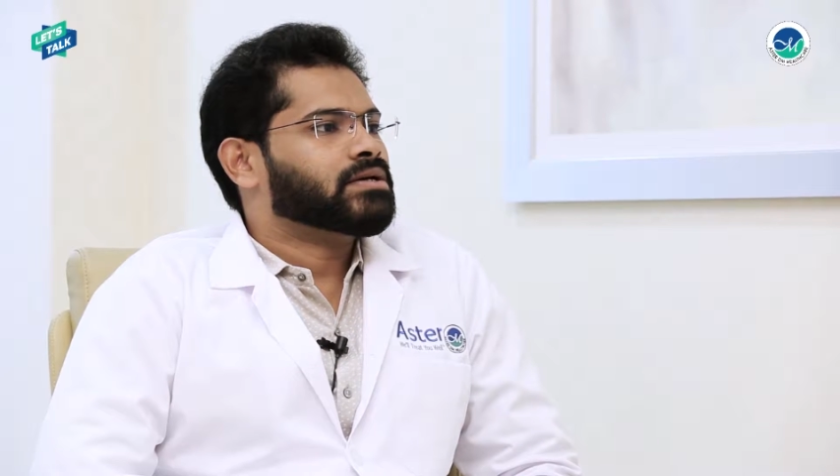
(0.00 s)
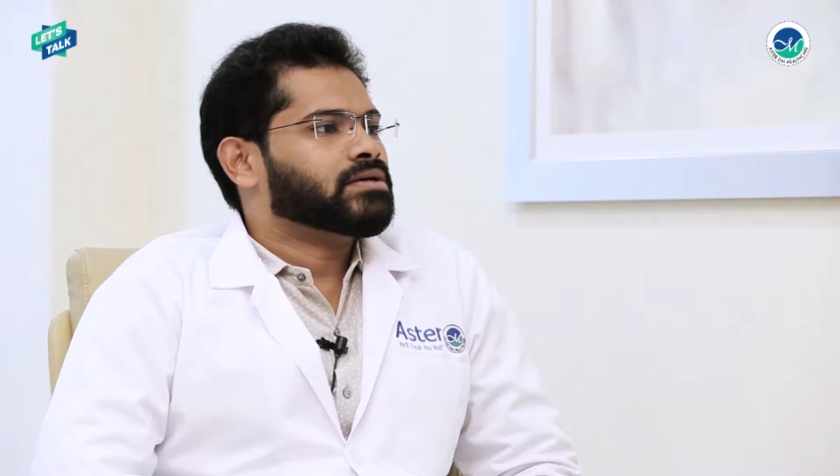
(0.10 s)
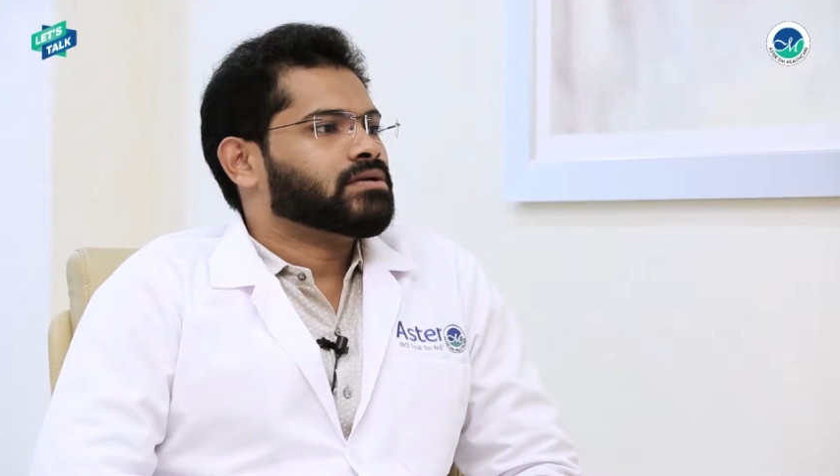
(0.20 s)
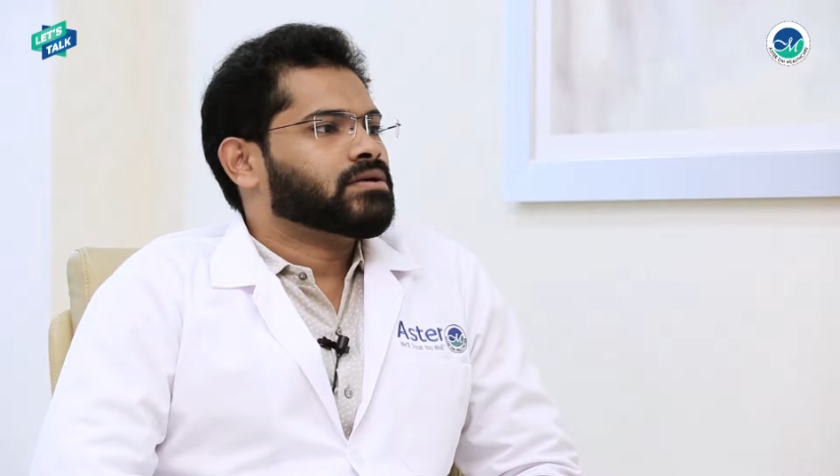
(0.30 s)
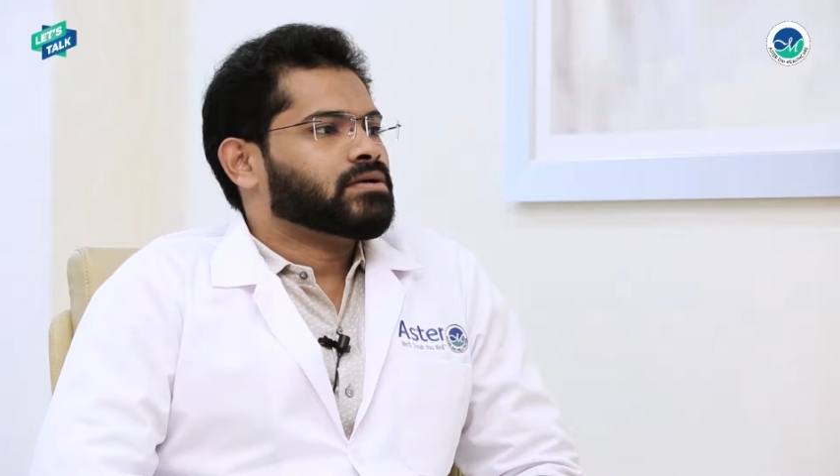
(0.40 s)

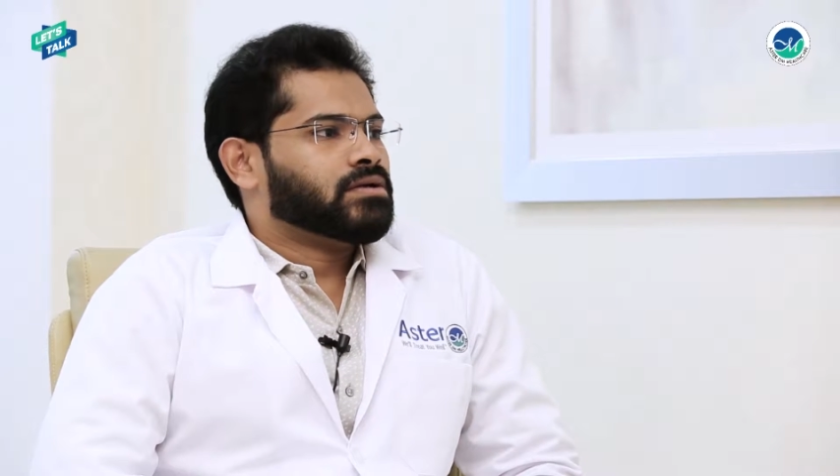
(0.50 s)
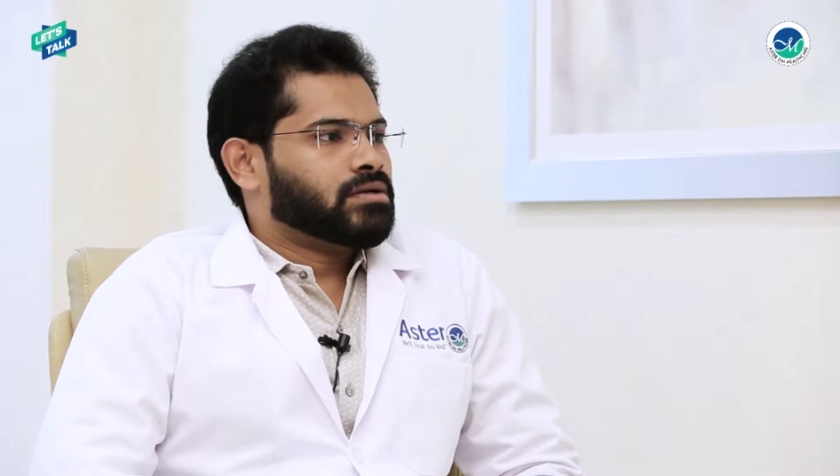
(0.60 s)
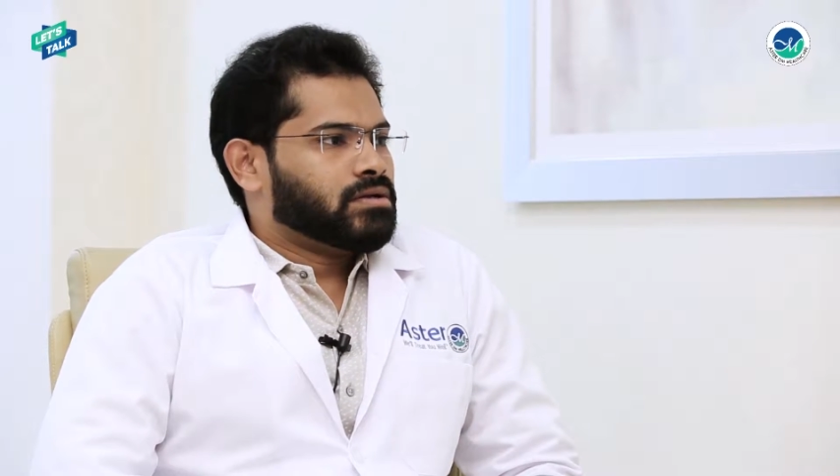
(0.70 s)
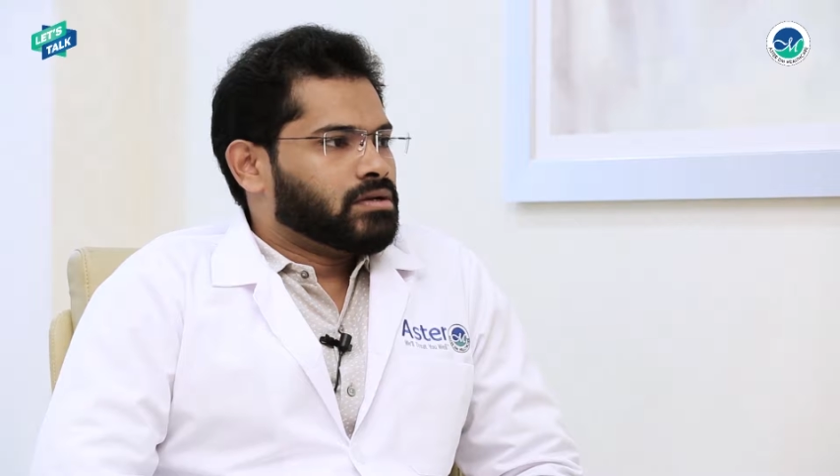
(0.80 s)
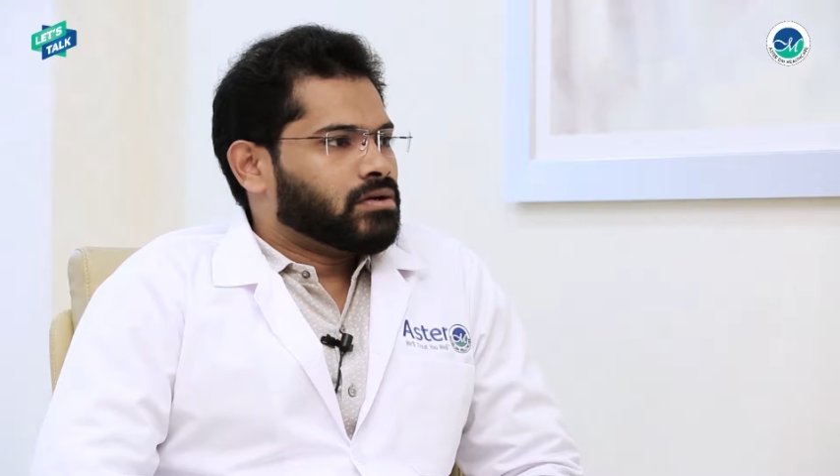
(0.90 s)
the
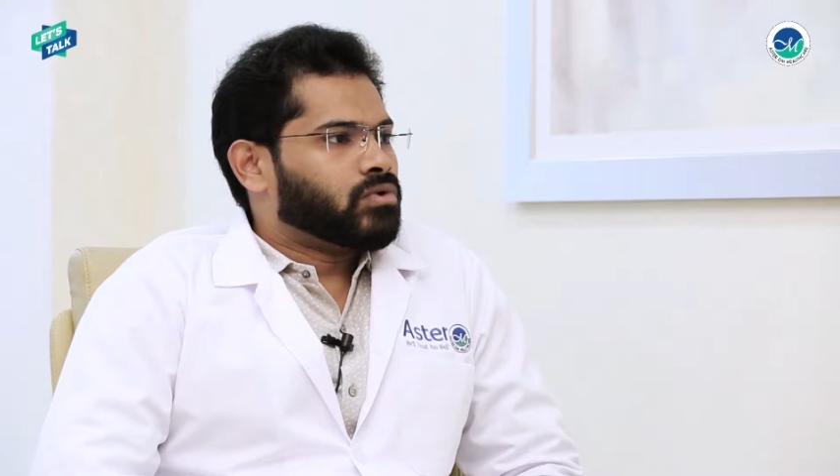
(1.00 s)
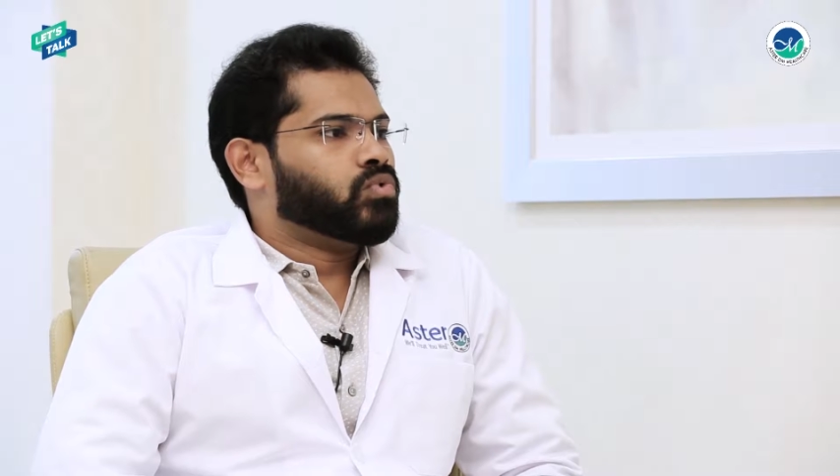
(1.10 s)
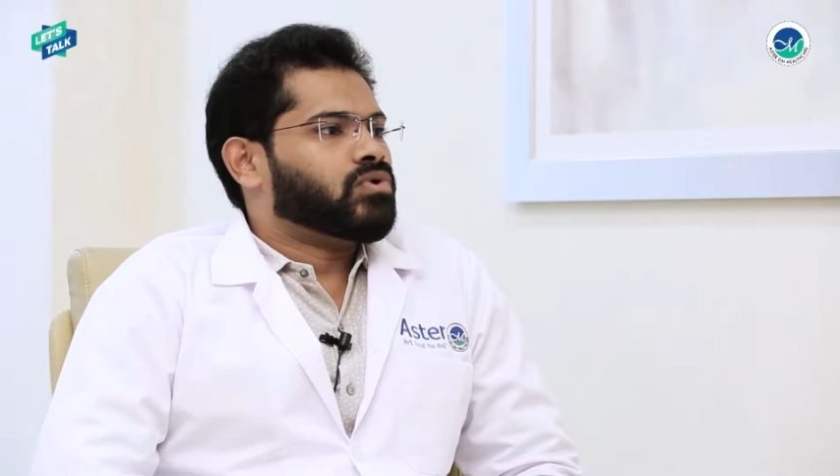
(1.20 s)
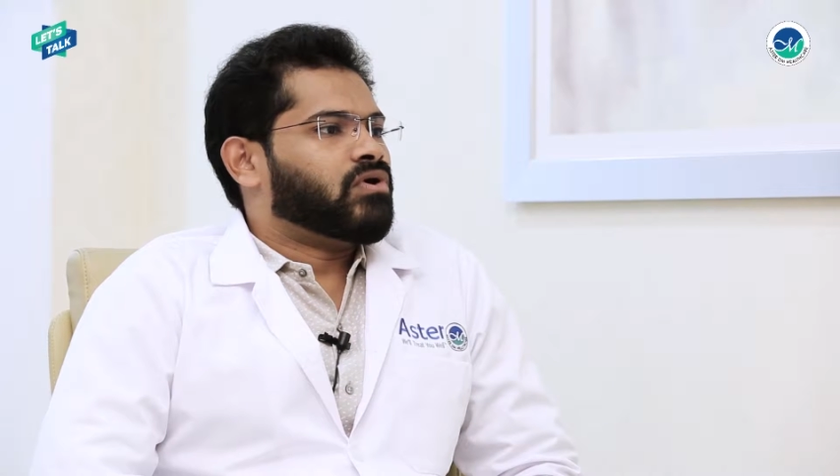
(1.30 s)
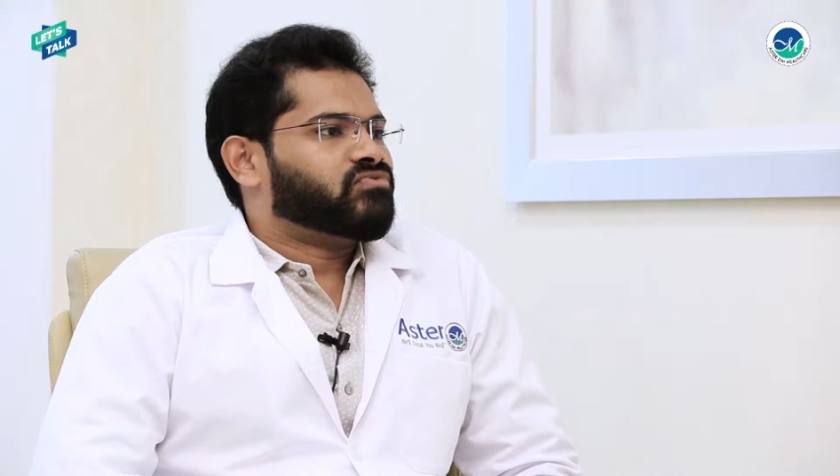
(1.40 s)

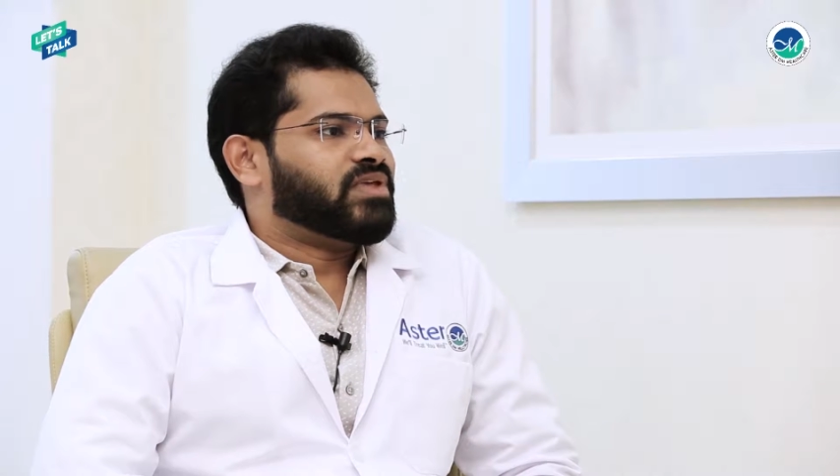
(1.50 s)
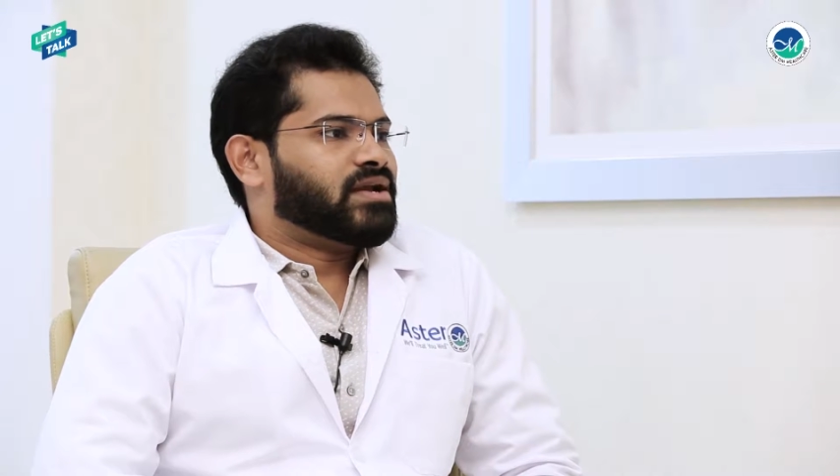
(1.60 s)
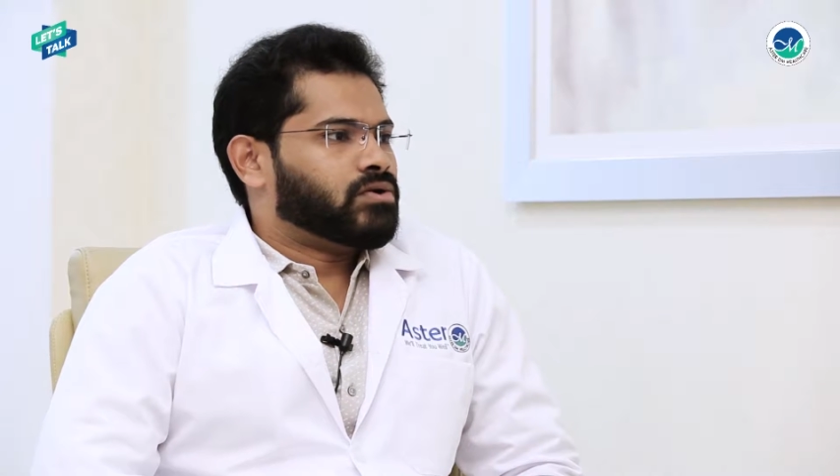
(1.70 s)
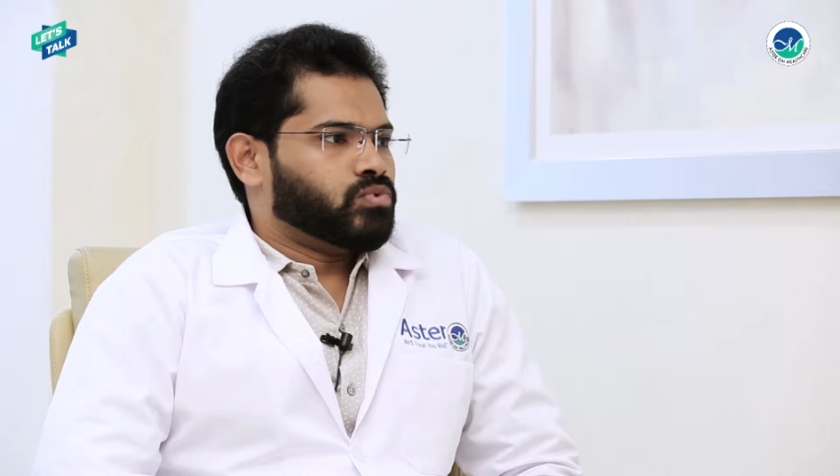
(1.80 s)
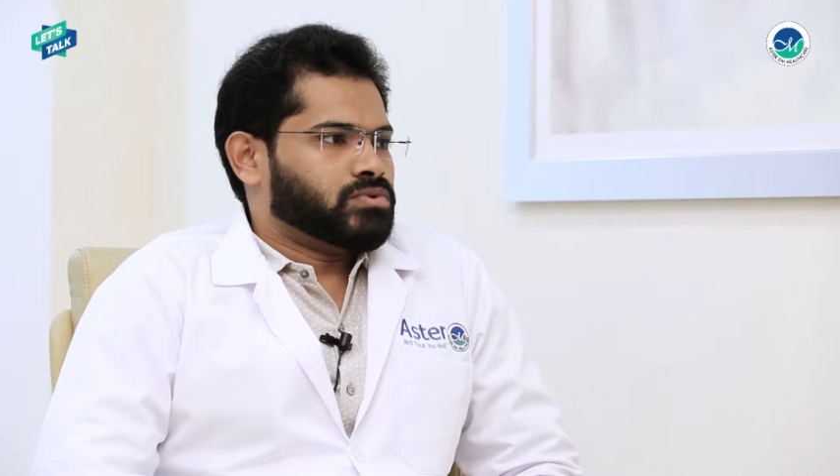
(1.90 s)
root of
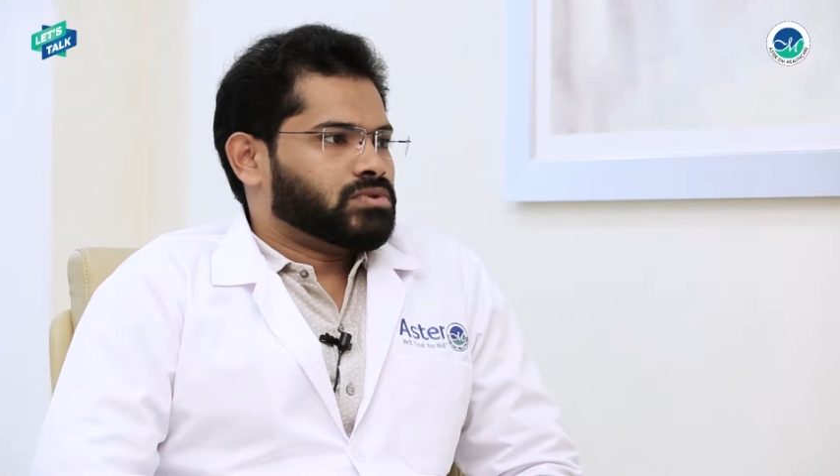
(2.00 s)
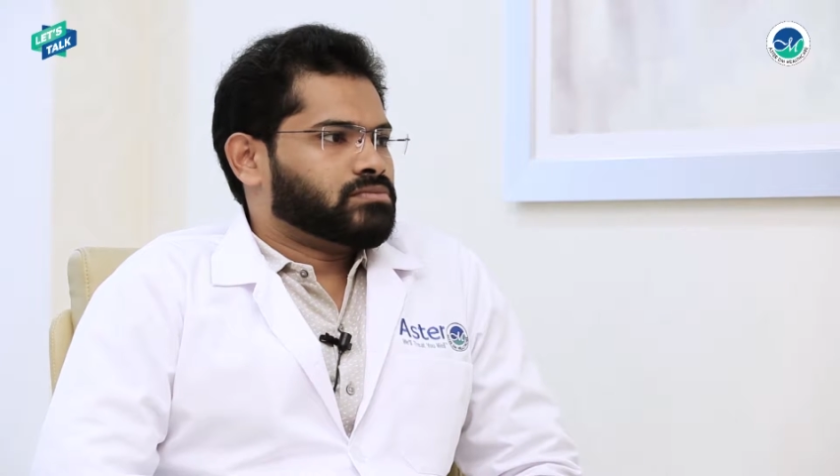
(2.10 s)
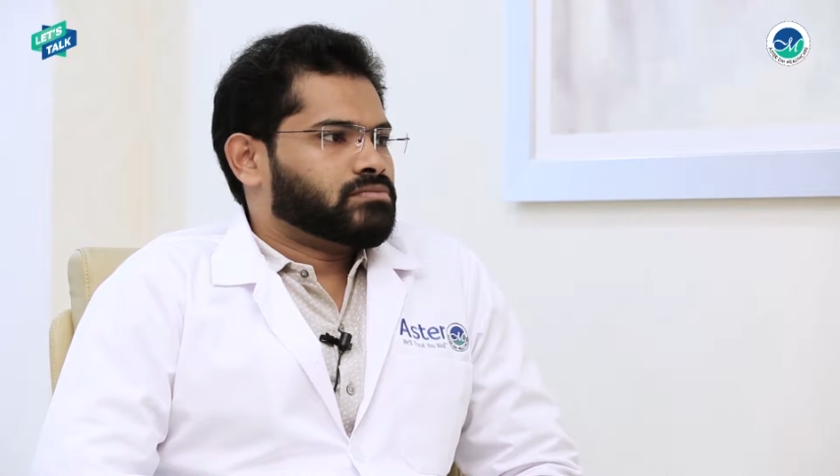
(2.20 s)
that tooth.